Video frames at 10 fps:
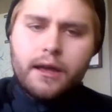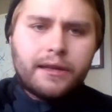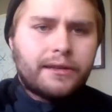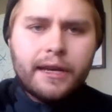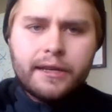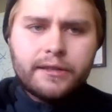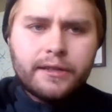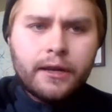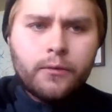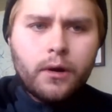and
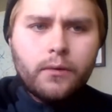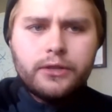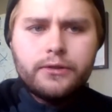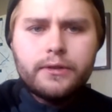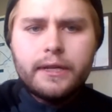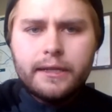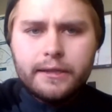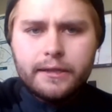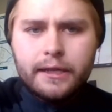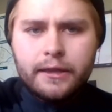testing, what would you need
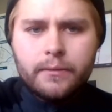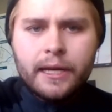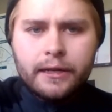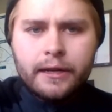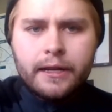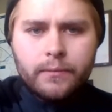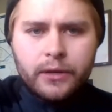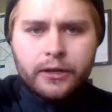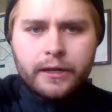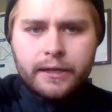to see in the Mennonite
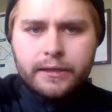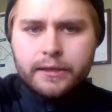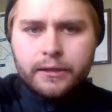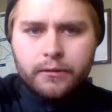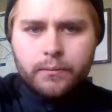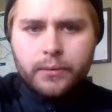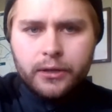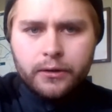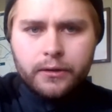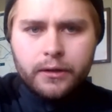communities to
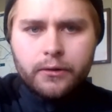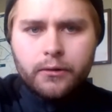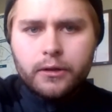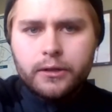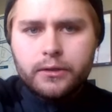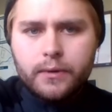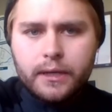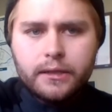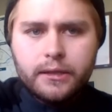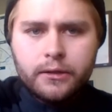repeal the Order
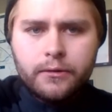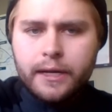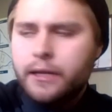22?